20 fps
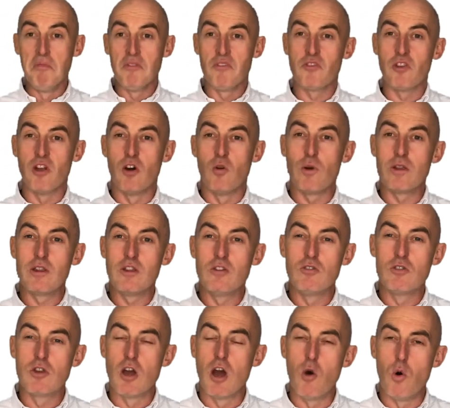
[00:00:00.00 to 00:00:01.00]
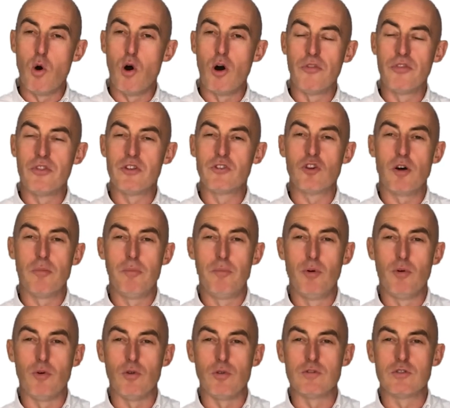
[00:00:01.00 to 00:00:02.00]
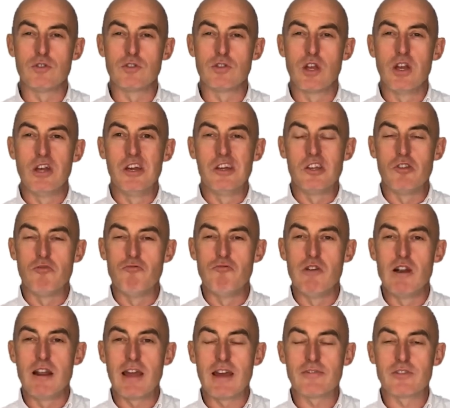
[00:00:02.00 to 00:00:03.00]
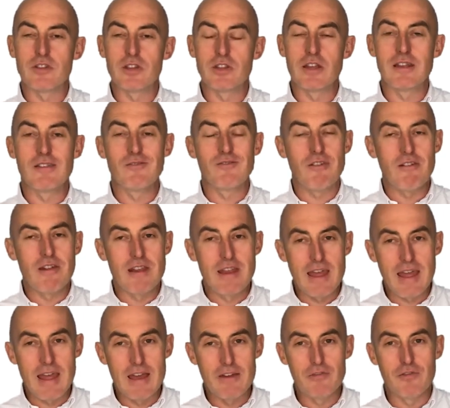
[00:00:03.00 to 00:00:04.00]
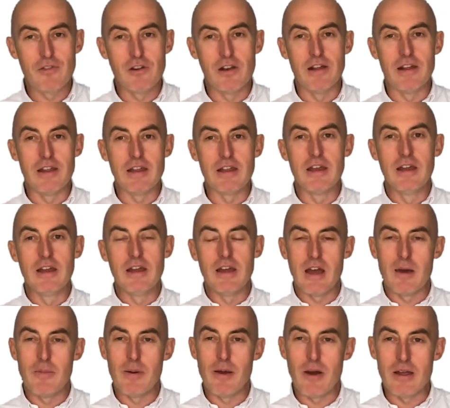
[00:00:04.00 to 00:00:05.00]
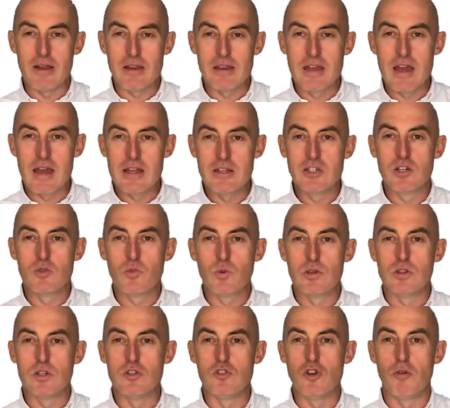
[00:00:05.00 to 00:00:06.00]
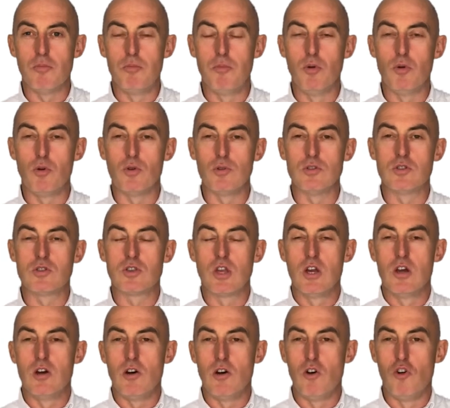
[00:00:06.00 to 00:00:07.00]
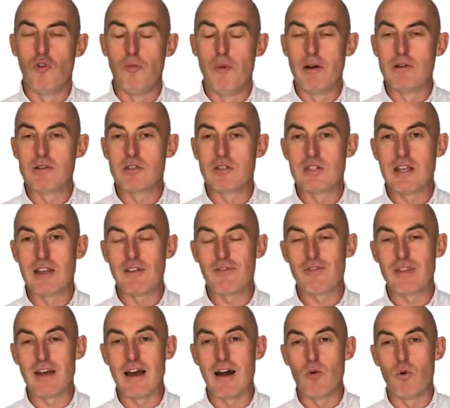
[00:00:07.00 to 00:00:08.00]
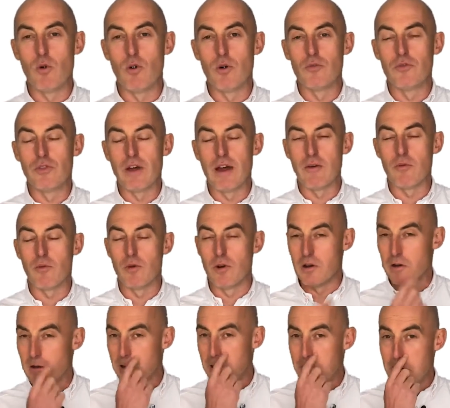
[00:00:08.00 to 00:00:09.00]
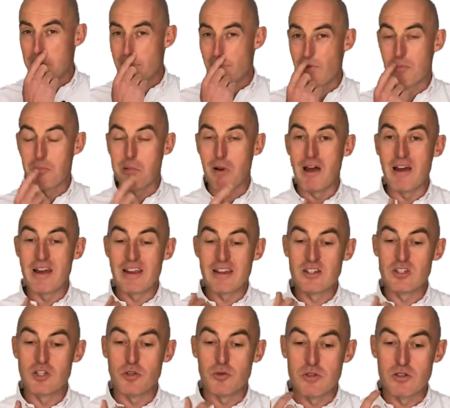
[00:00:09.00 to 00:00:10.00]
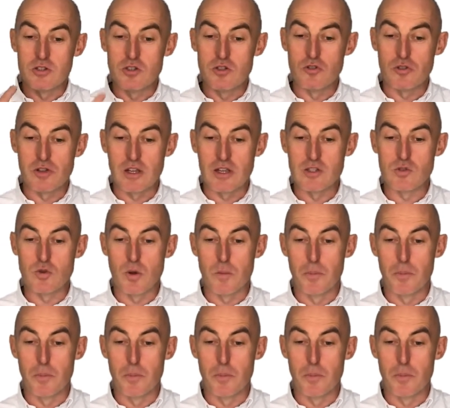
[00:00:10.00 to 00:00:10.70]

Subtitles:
So when you go on the job boards, you really have to think very carefully about engaging with the job boards, almost as if that were replying to and talking to a